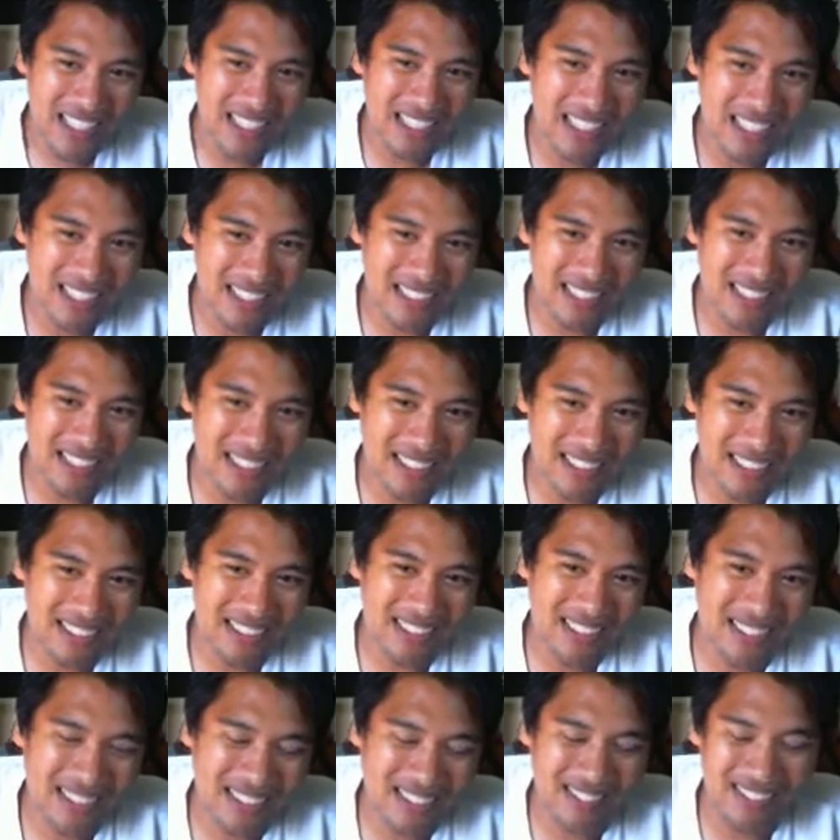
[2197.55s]
You know,
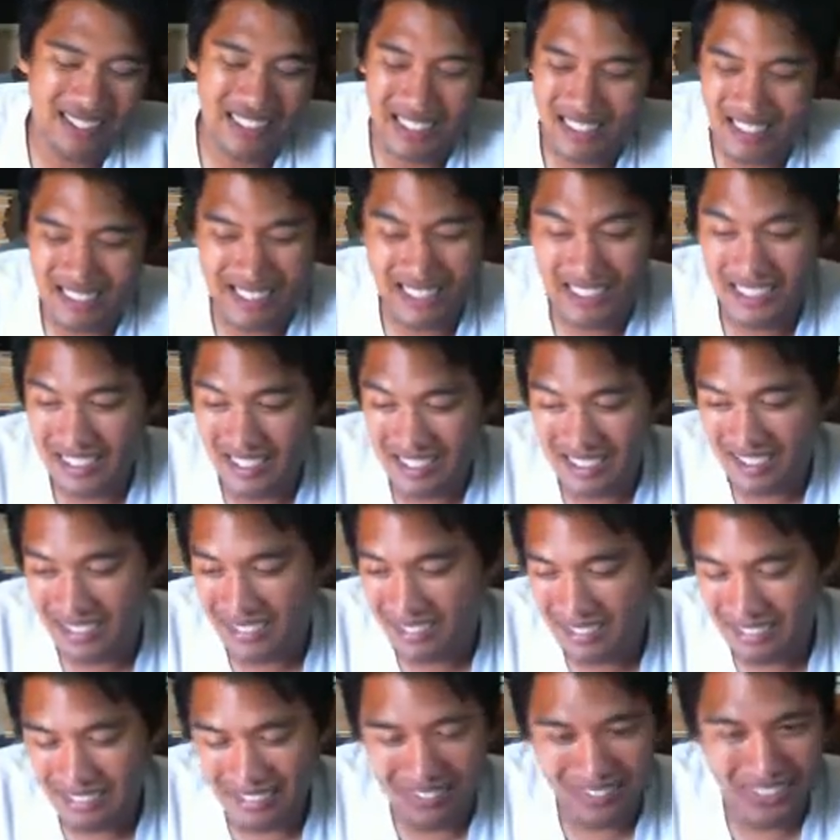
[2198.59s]

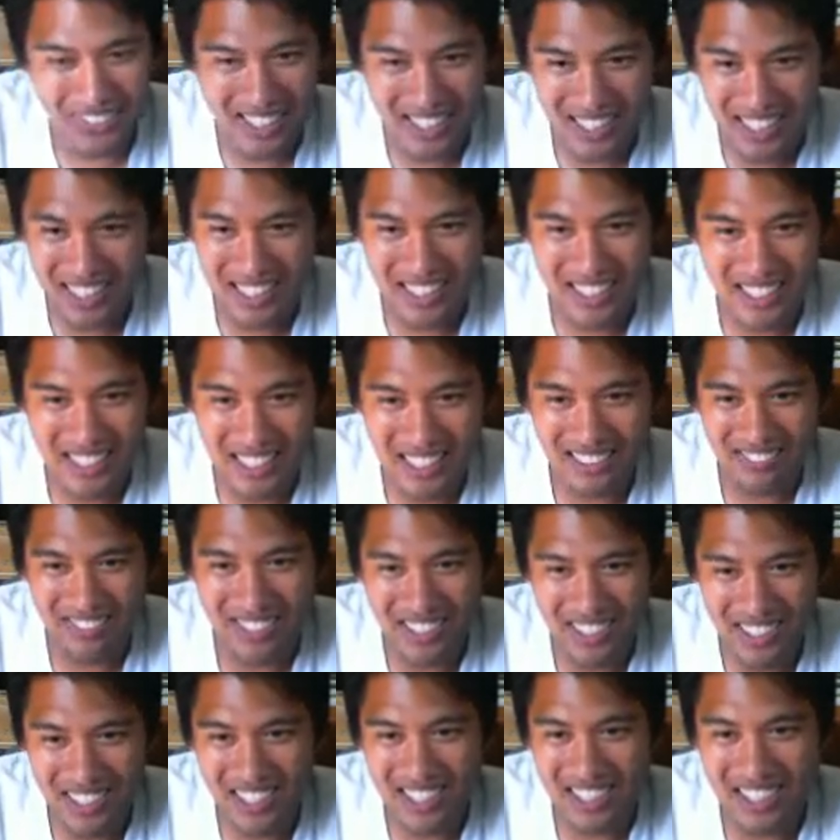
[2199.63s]
just but he
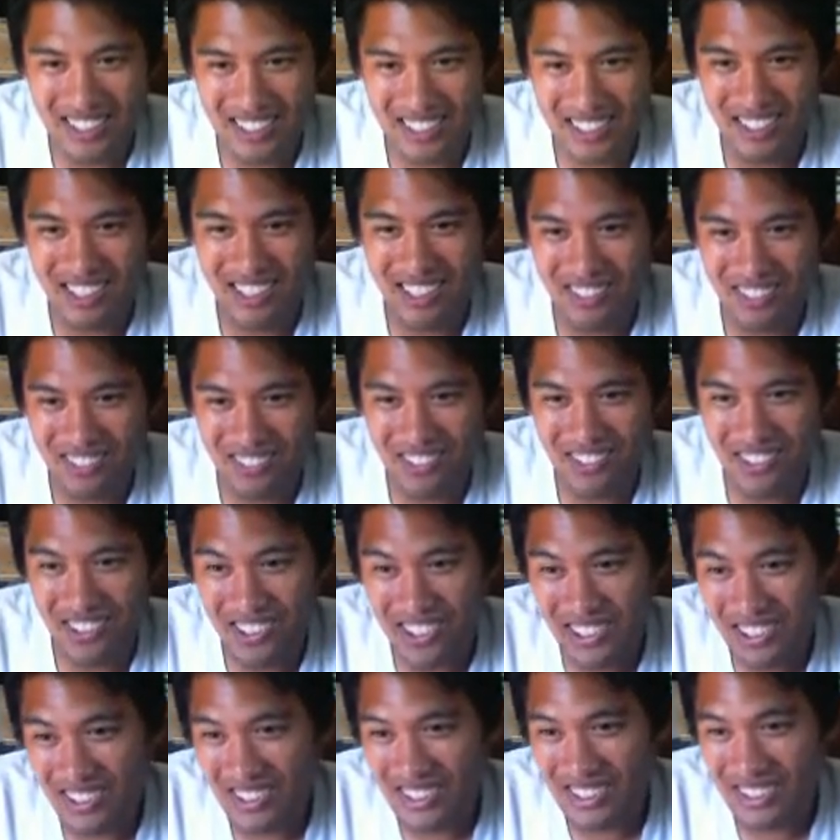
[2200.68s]
definitely needs a lot of
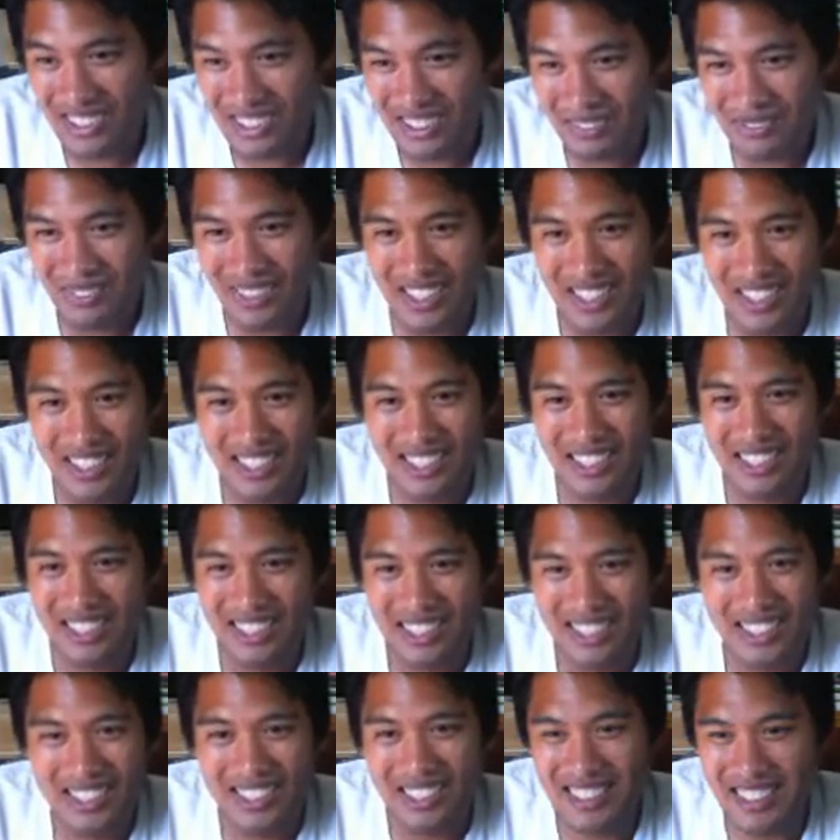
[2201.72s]
work. But he,
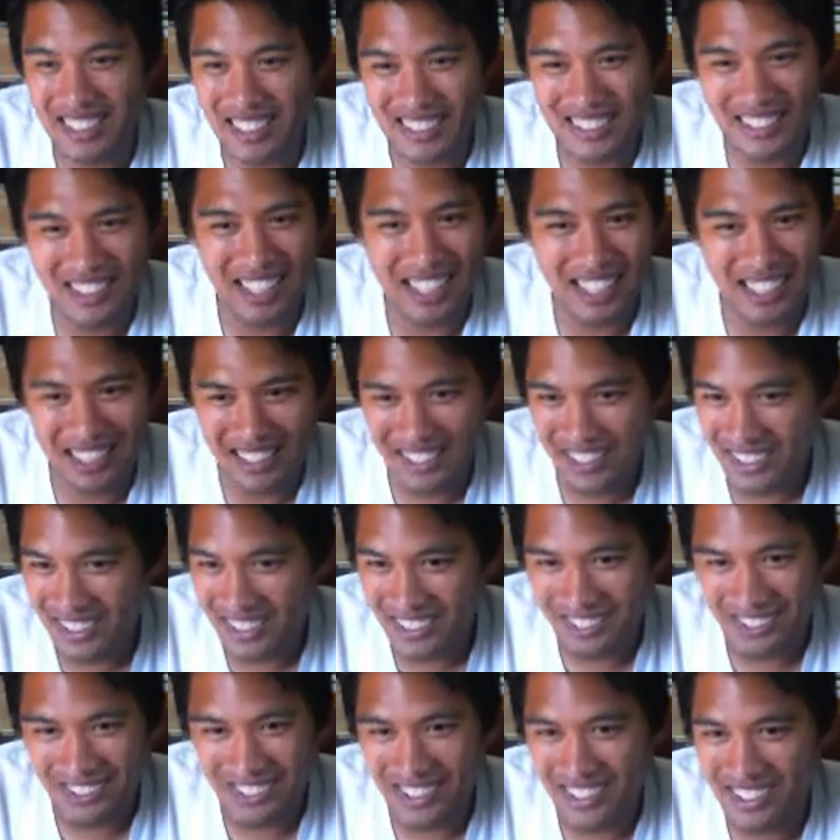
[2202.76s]
at least he's got
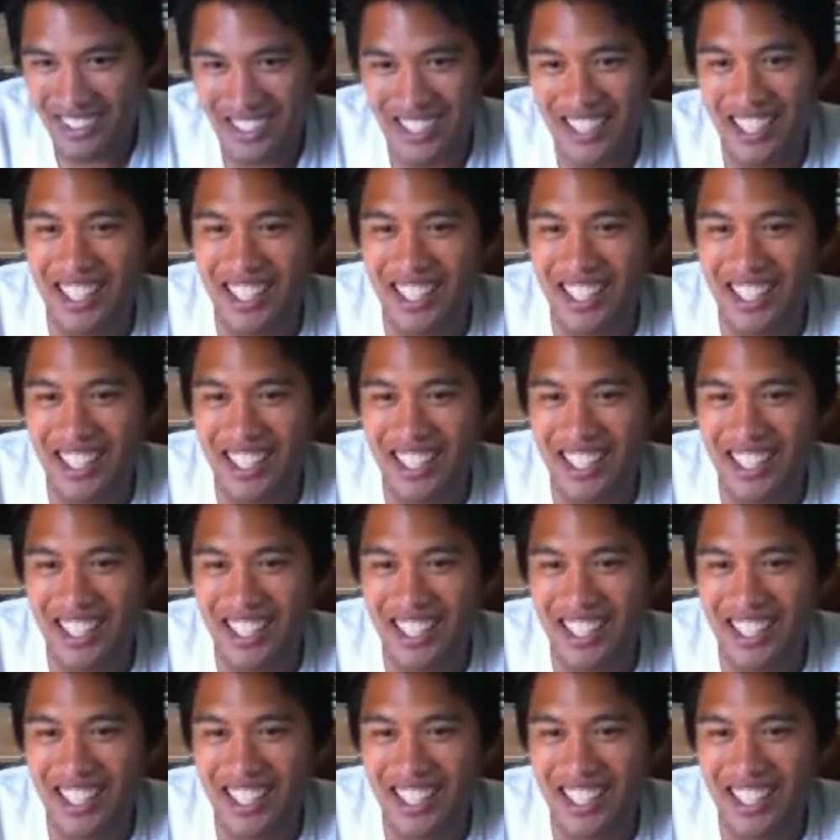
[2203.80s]
youth,